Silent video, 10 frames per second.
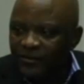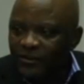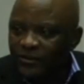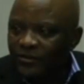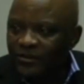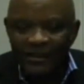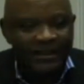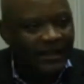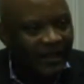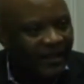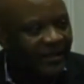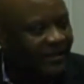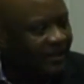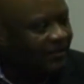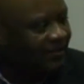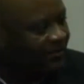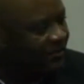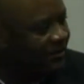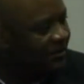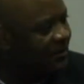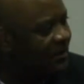you should seek care in that country.